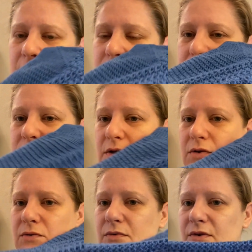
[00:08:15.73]

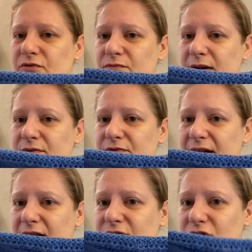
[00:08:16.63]
So if my
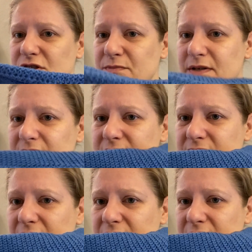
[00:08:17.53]
final judgment is
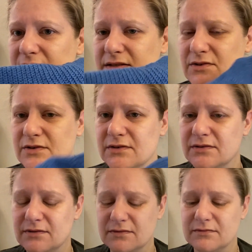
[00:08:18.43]
that these are
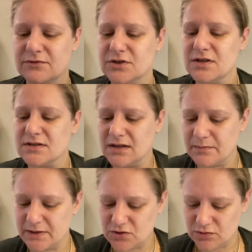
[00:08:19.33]
just a little
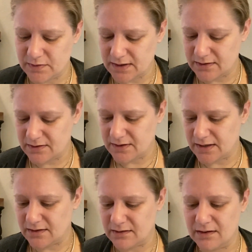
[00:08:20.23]
bit too big,
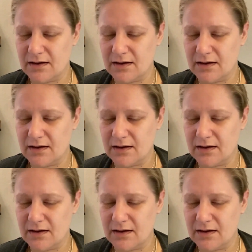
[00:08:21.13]
then